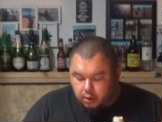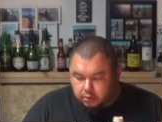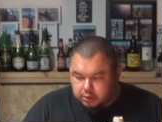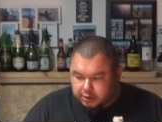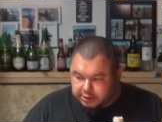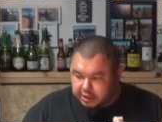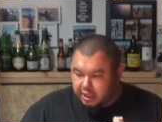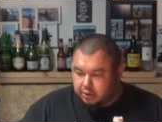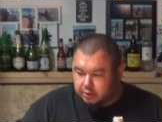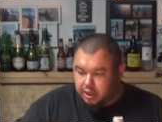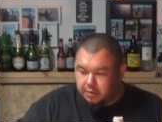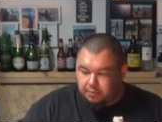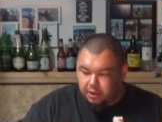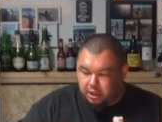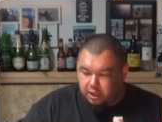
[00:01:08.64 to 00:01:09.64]
Like I said,
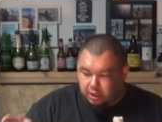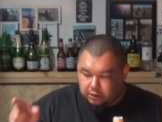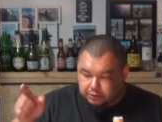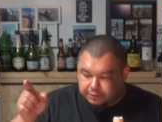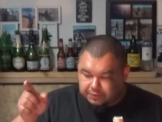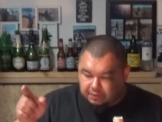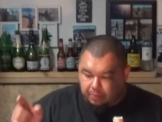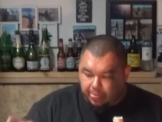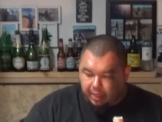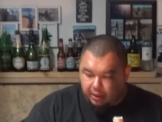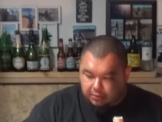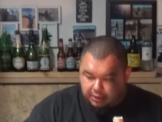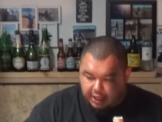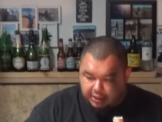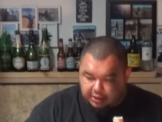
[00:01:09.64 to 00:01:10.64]
cranberry,
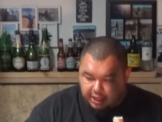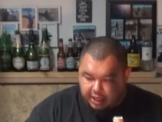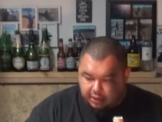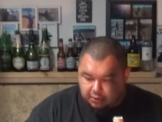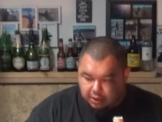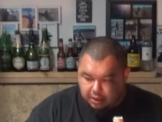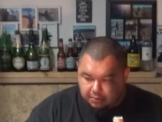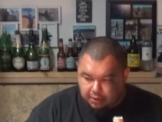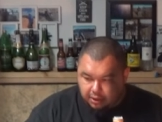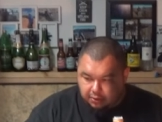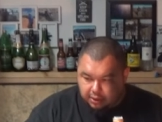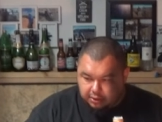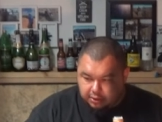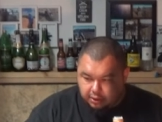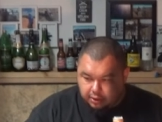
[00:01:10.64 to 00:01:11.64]
that diet cranberry
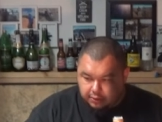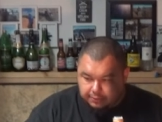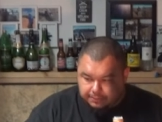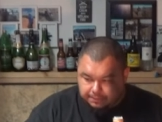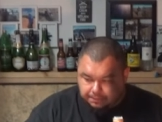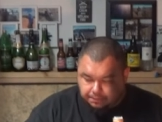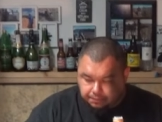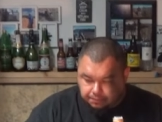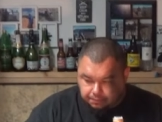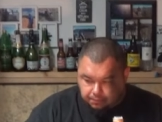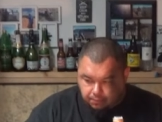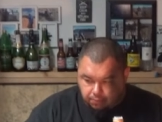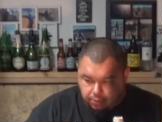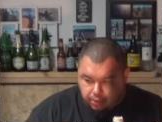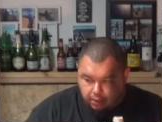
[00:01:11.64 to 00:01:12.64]
right there,
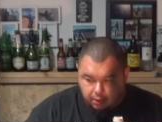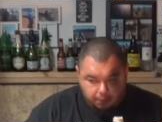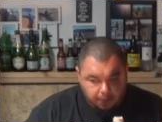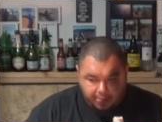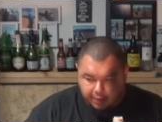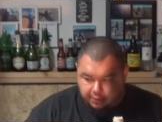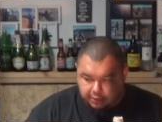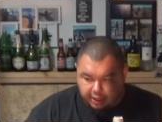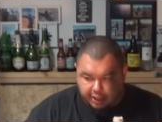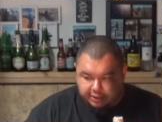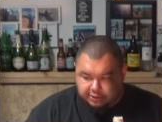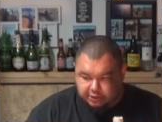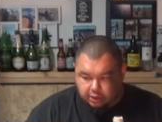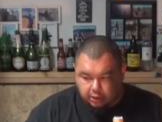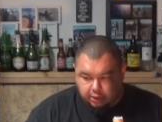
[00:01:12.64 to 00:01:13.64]
not
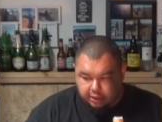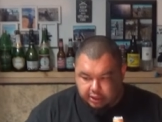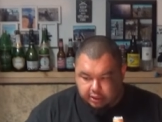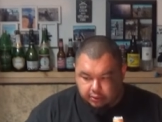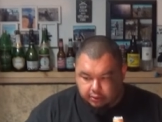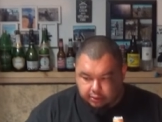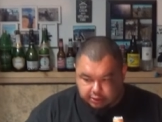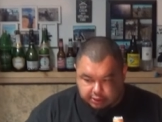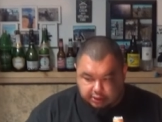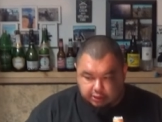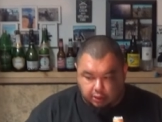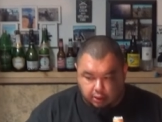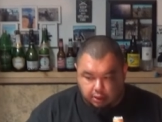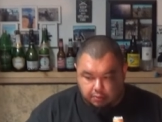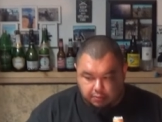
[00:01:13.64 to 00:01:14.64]
as tart either. It's
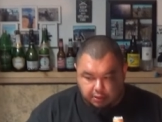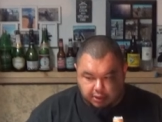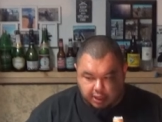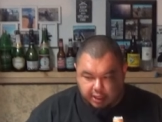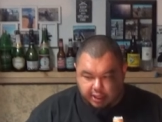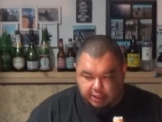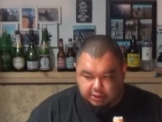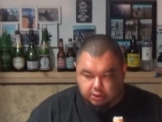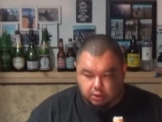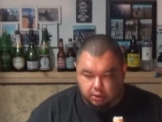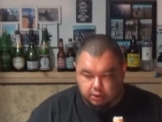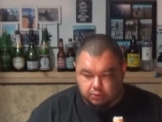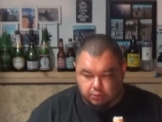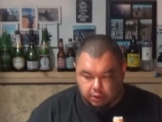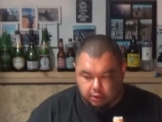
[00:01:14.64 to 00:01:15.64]
tart, but not as tart
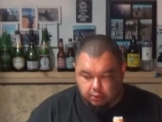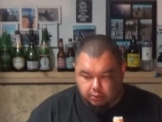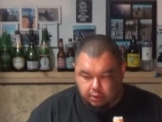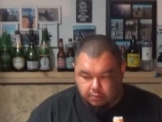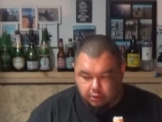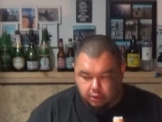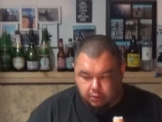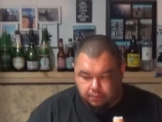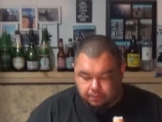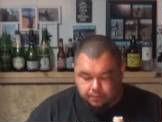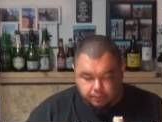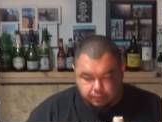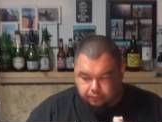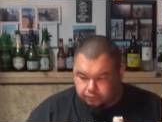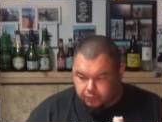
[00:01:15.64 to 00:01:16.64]
as regular cranberry.
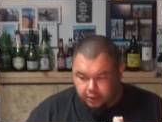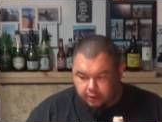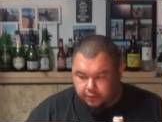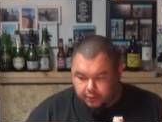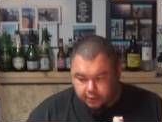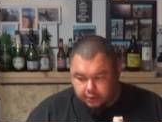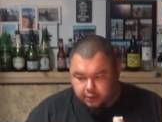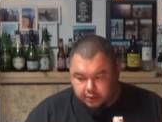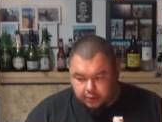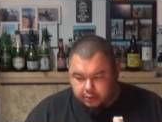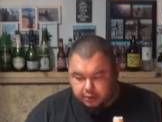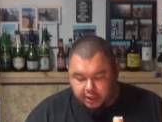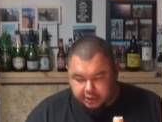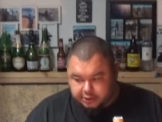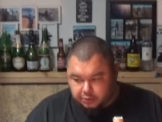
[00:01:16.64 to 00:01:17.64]

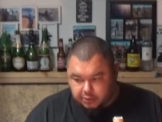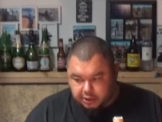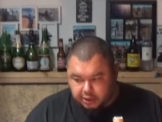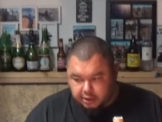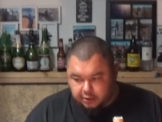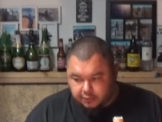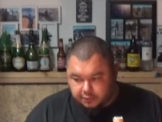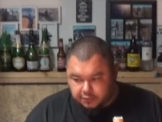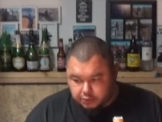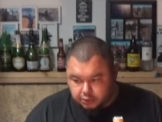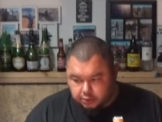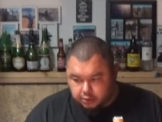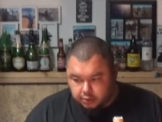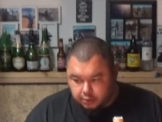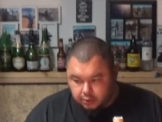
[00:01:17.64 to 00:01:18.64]
Not as sweet either, for
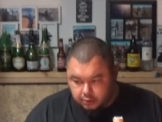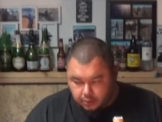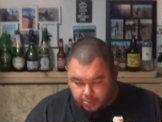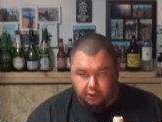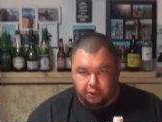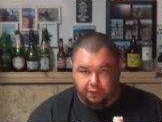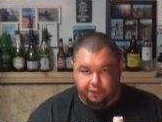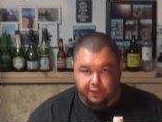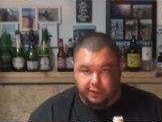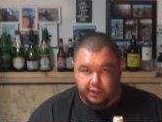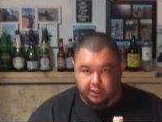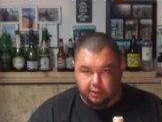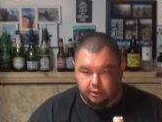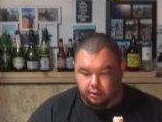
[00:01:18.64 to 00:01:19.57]
sure. Very thin.